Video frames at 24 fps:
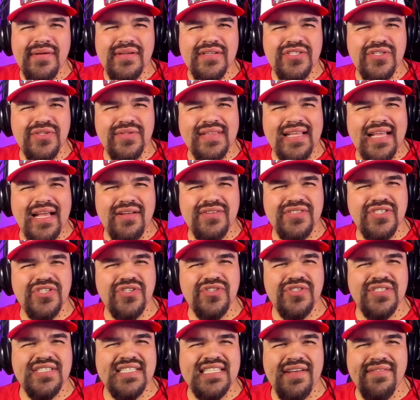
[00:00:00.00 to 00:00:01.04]

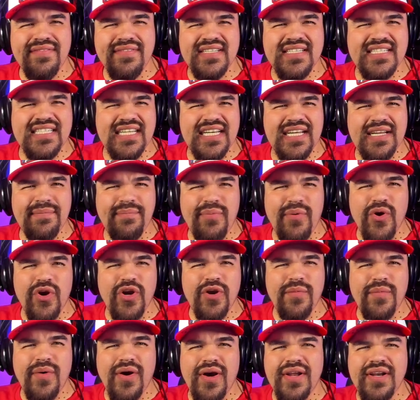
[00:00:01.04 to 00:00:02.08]
2017,
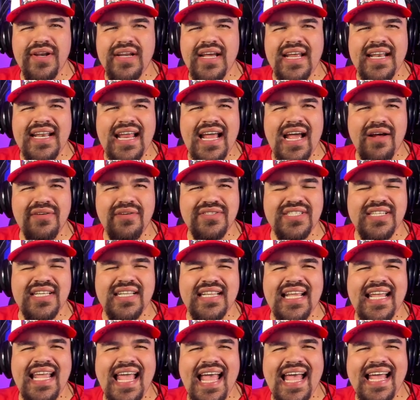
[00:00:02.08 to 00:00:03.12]
Pokemon announced that
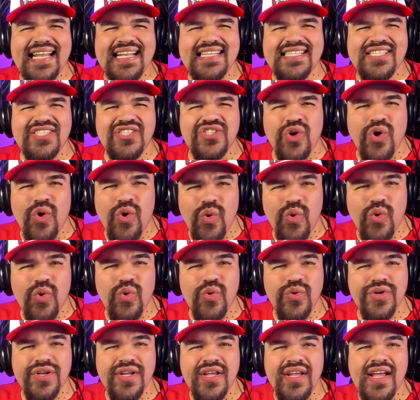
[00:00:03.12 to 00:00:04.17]
they had
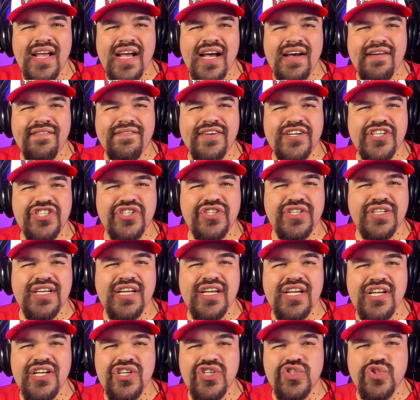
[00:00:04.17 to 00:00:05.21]
sold officially
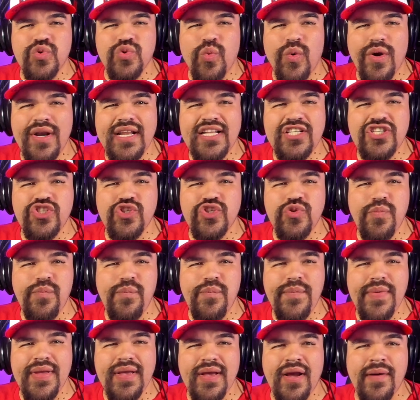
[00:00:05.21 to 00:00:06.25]
22
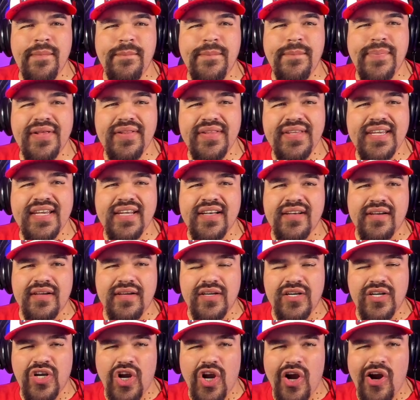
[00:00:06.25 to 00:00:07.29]
mi a billion
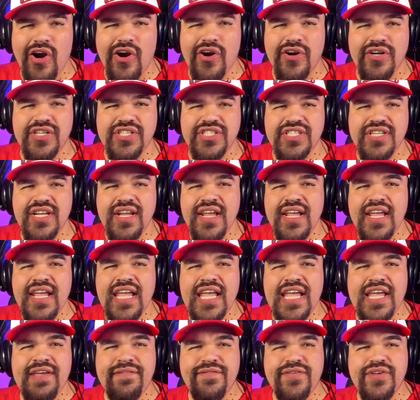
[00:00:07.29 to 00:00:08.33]
cards.
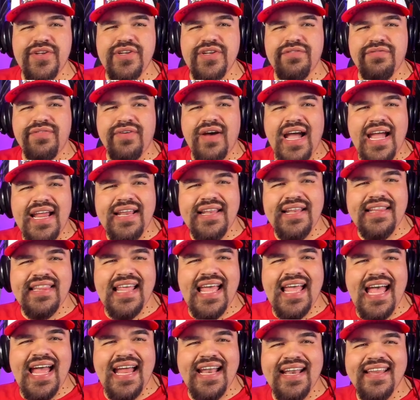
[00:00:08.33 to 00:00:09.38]
If you divide
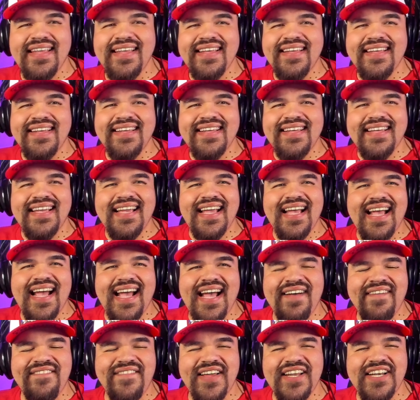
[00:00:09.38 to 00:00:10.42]
that,
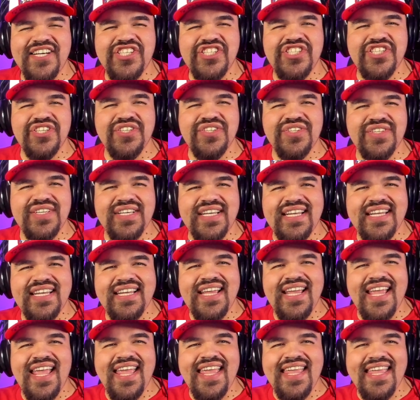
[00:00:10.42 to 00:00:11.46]

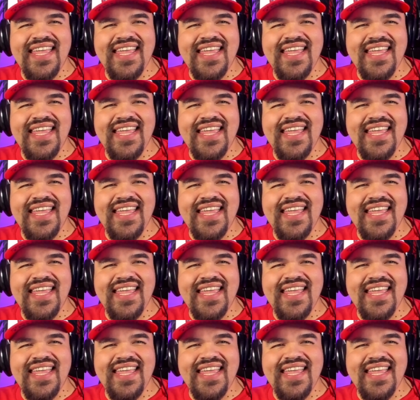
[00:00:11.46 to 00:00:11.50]
eventually